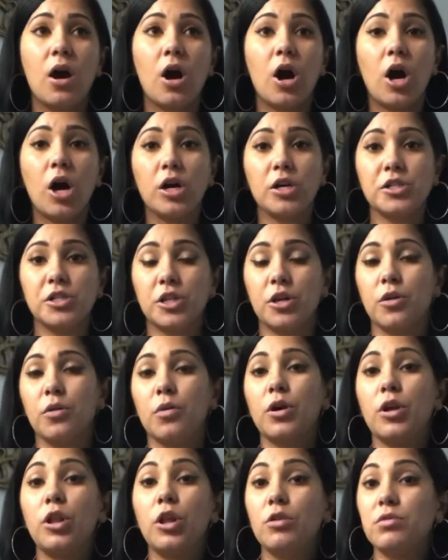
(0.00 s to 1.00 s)
Also,
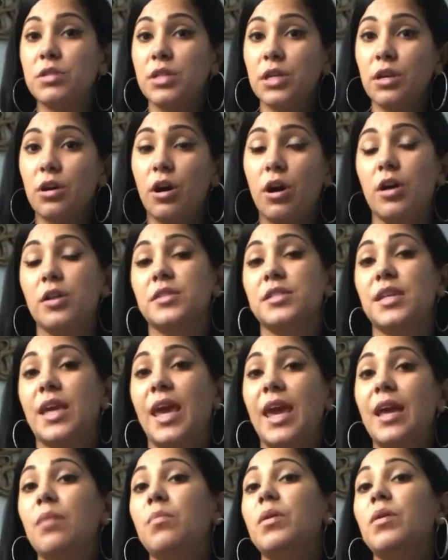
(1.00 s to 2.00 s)
closing costs
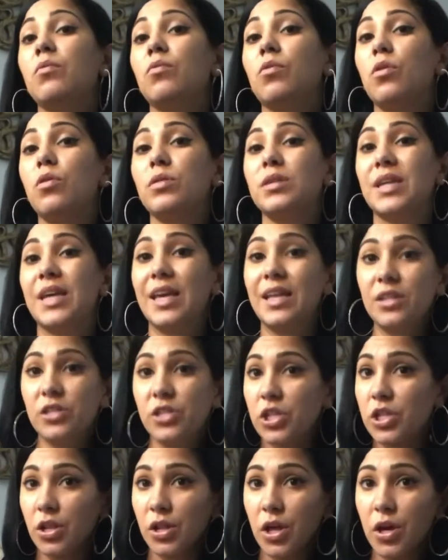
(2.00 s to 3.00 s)
can be rolled into
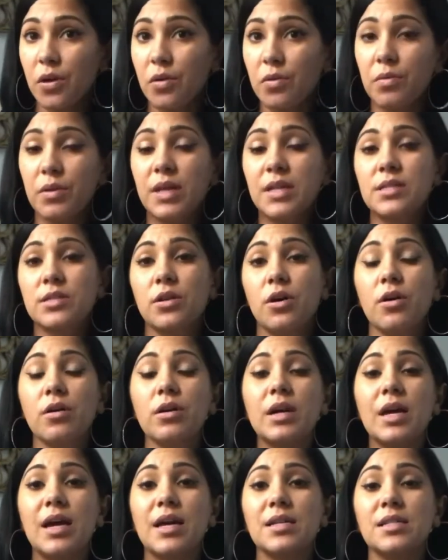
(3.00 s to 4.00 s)
the loan. As long
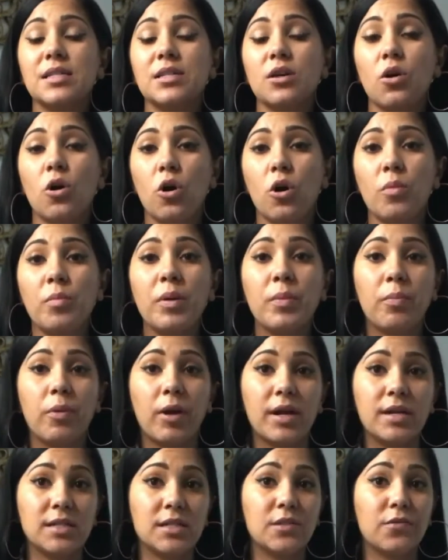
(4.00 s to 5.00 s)
as the home
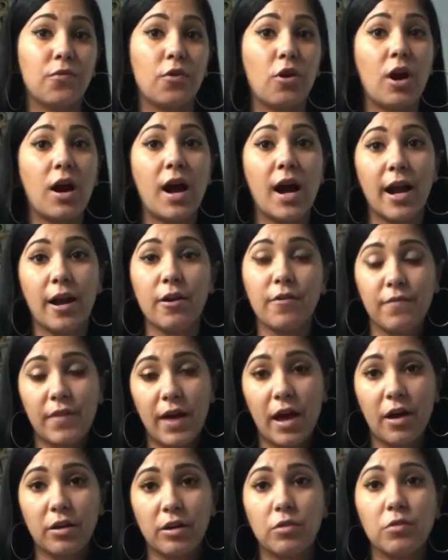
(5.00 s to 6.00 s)
appraises for a higher
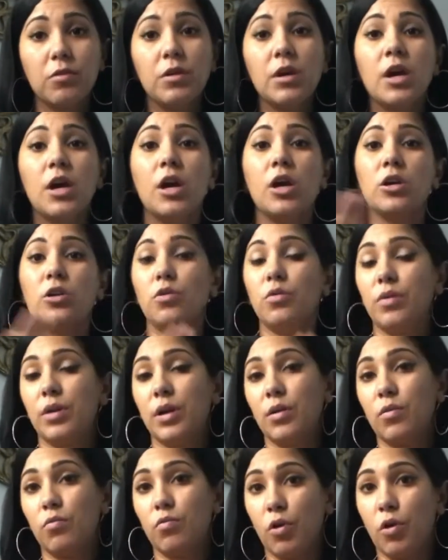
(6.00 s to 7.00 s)
value, you
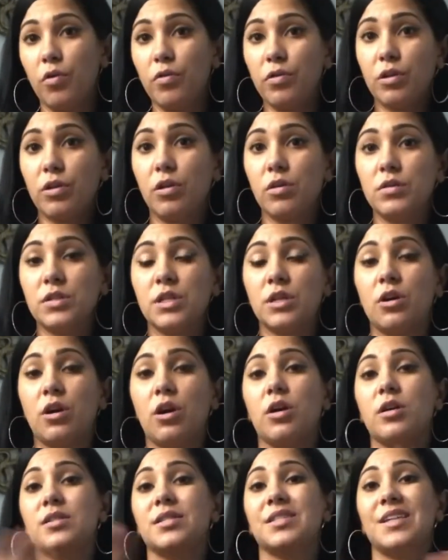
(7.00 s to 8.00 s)
can roll the closing
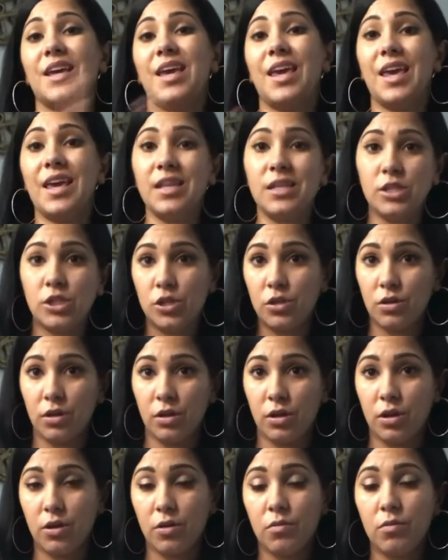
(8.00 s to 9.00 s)
cost into the
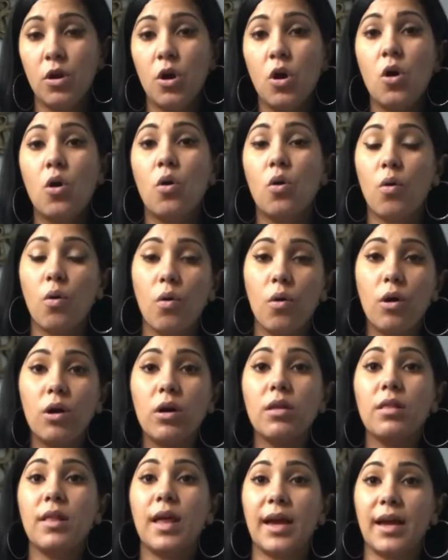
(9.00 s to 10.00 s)
loan.
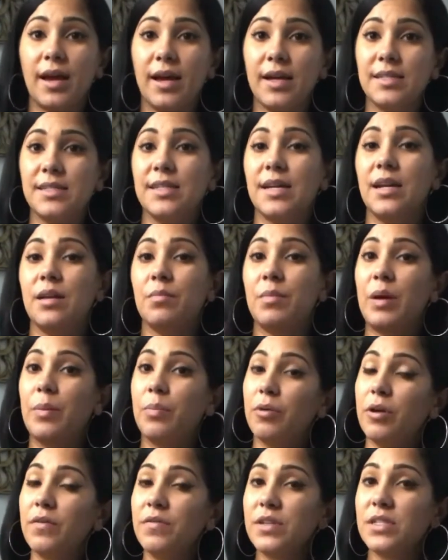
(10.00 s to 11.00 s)
Or, like I said in my
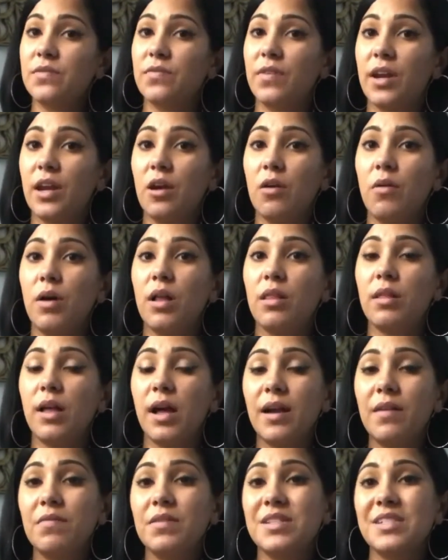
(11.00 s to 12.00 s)
previous video, a
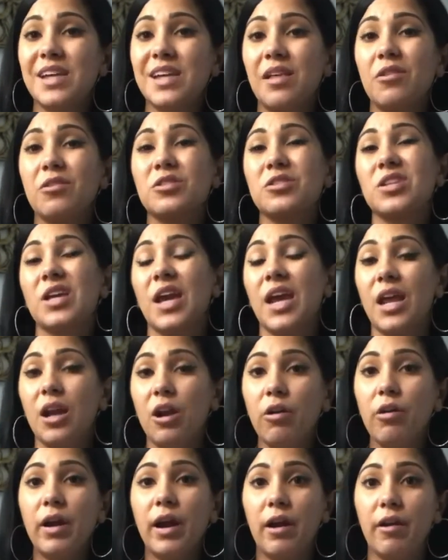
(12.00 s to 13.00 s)
lot of the sellers in
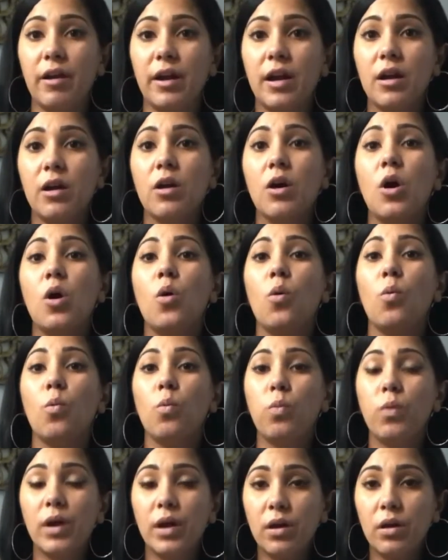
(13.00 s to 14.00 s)
our area
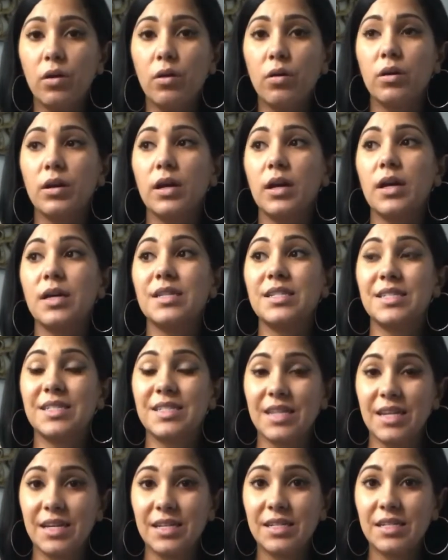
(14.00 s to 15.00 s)
will
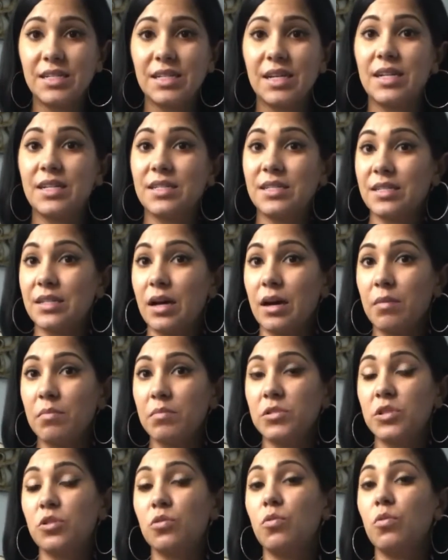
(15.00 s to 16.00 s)
assist in
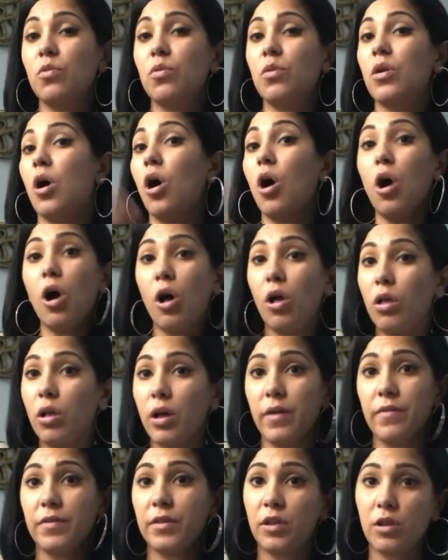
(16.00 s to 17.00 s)
some to all
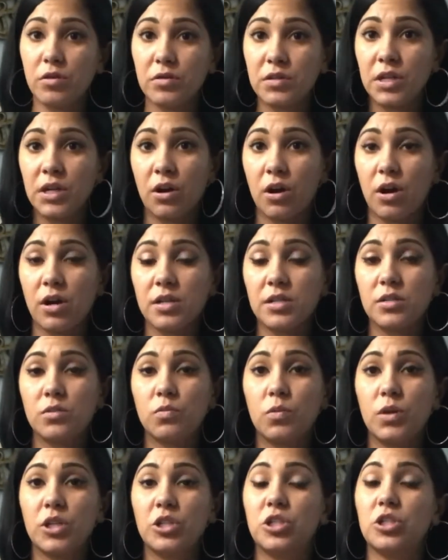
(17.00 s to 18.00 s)
of the closing costs,
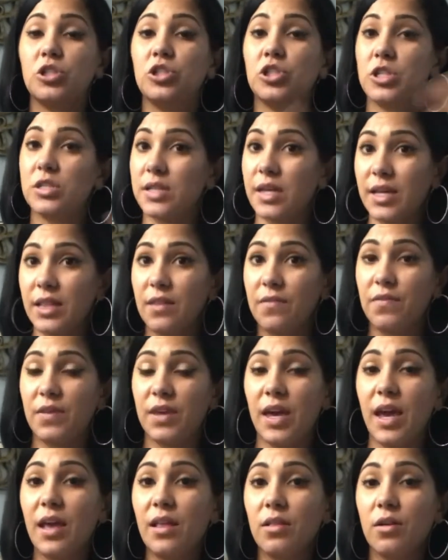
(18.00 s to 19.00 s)
which, just like the
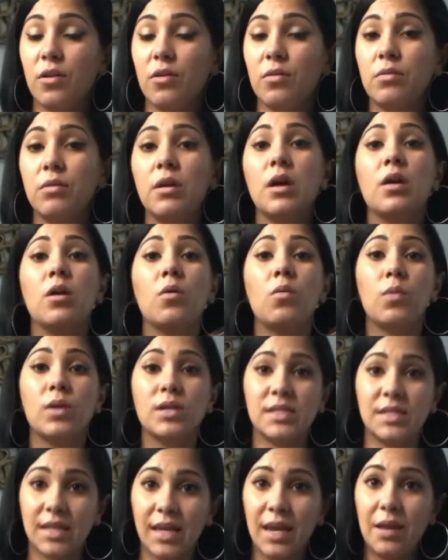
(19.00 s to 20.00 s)
VA loan,
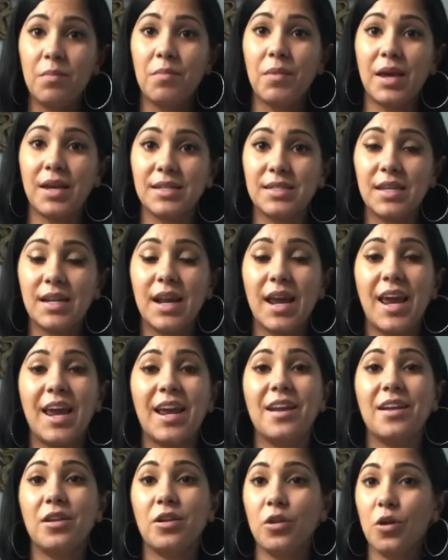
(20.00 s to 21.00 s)
once again makes it
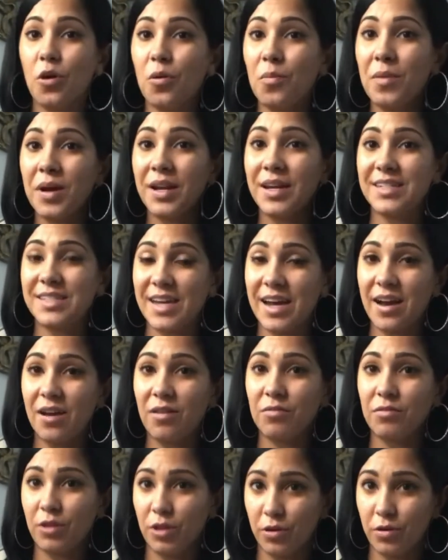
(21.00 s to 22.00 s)
a no money
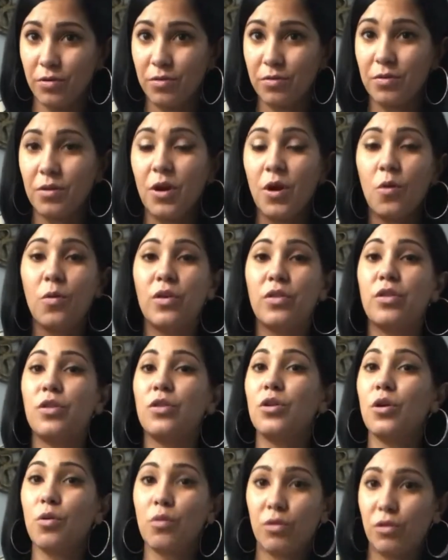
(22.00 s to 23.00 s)
down loan with
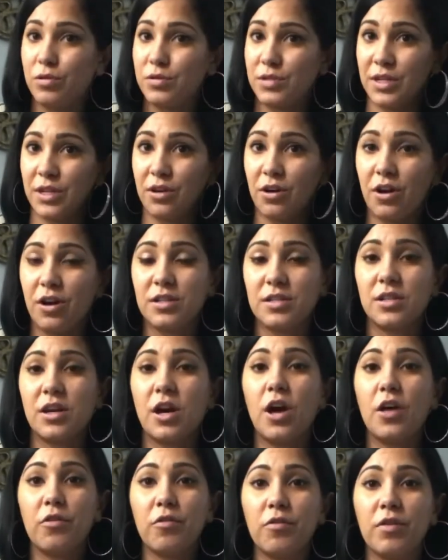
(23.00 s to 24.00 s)
no closing costs
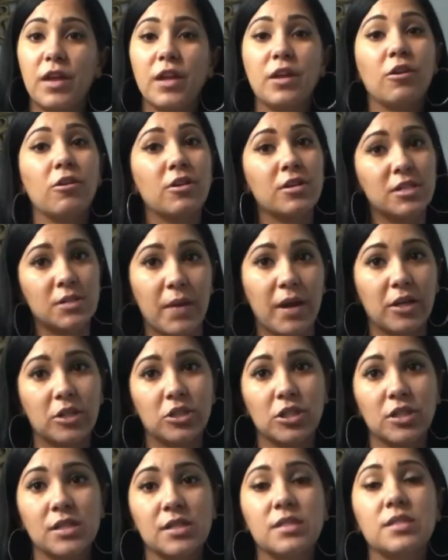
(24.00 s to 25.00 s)
other than your
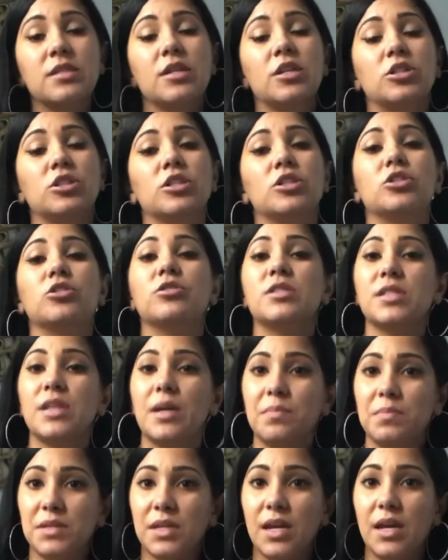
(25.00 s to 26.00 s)
inspections, such as your
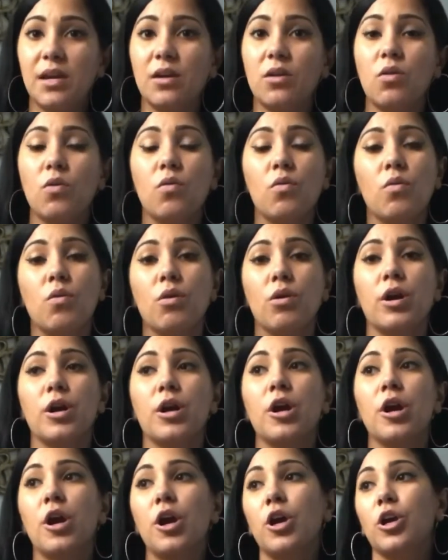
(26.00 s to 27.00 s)
septic or
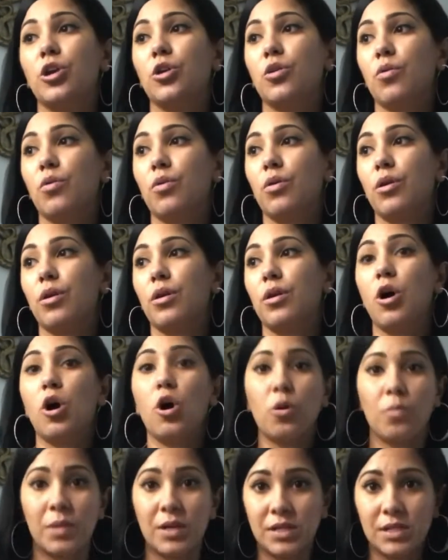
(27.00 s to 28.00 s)
your
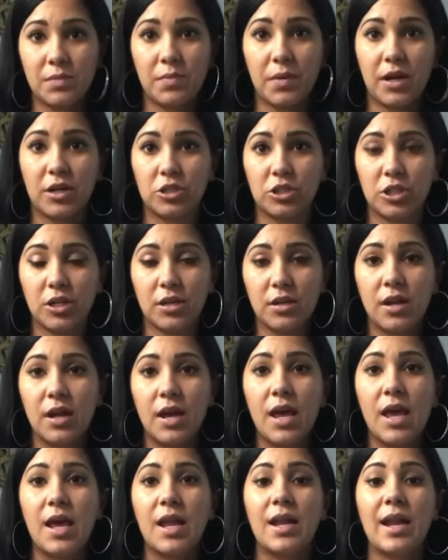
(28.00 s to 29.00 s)
home inspection.
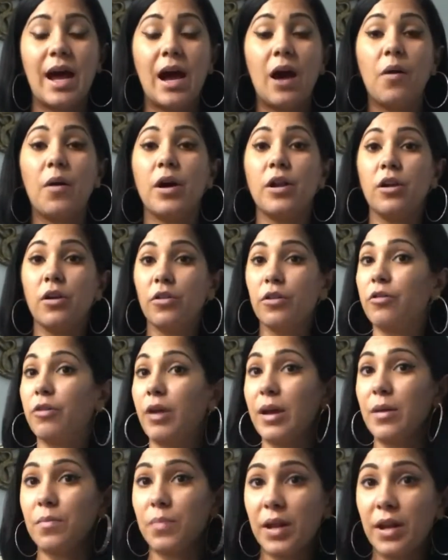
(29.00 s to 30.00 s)
Now, another
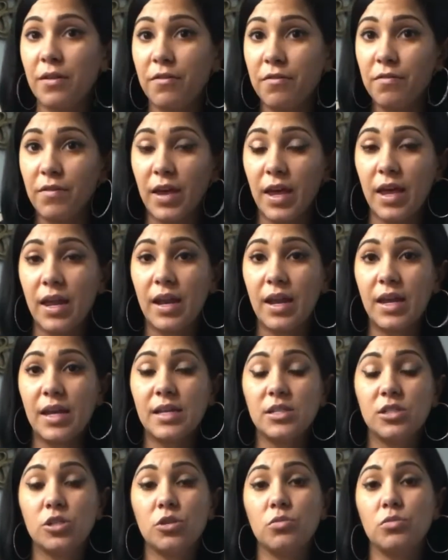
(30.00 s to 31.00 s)
great benefit is you